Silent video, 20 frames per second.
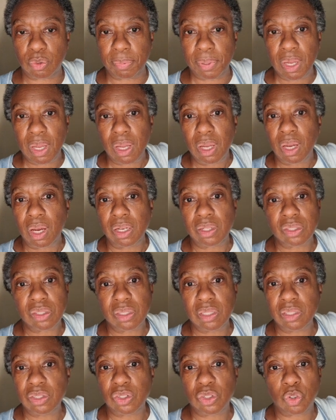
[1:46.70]
him, I just
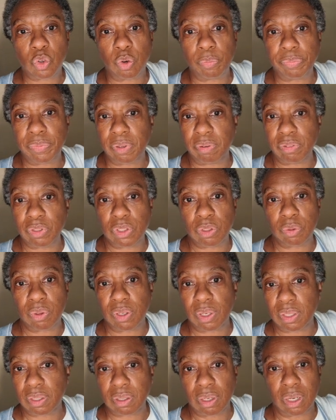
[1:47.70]
need you to go up there and do
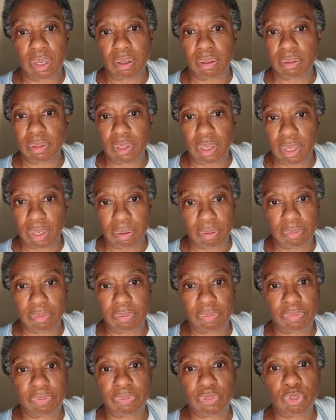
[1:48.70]
it.
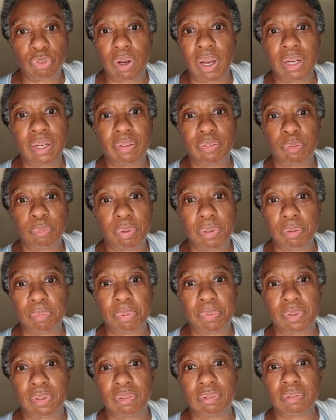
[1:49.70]
I've tried other
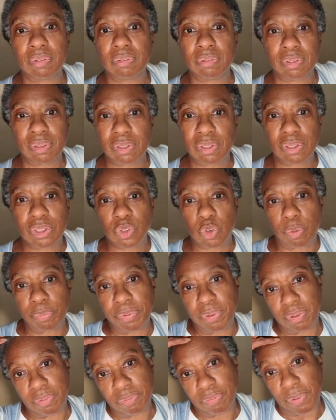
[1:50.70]
people. Just go up
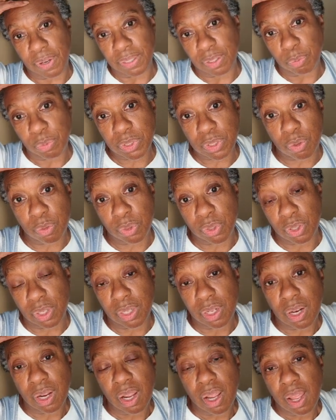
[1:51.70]
there and find out what's going on.
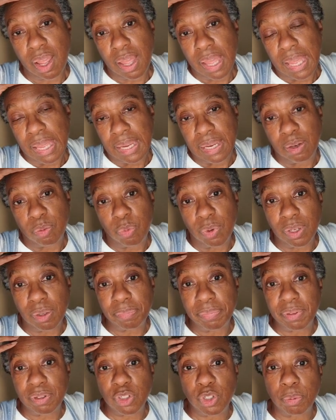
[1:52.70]
He went up
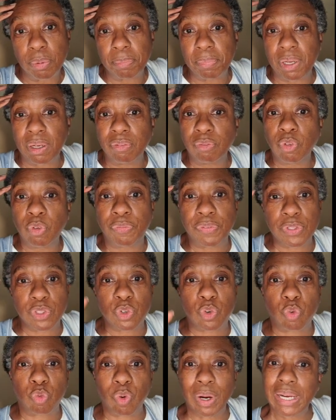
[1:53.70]
there and told me my roof is
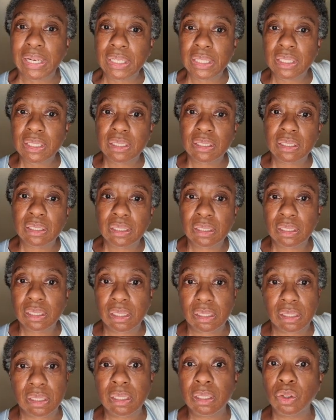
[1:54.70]
great.
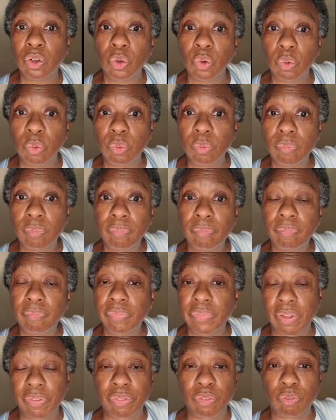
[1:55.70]
It's new.
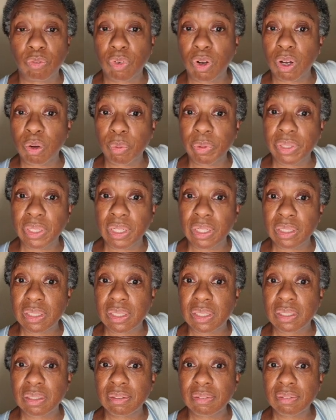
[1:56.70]
Nothing wrong with
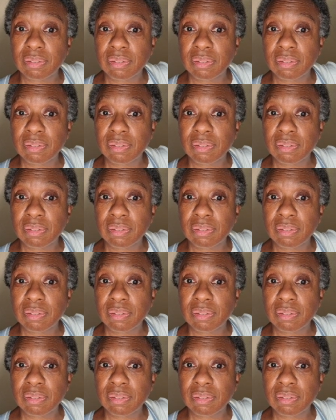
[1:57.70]
it.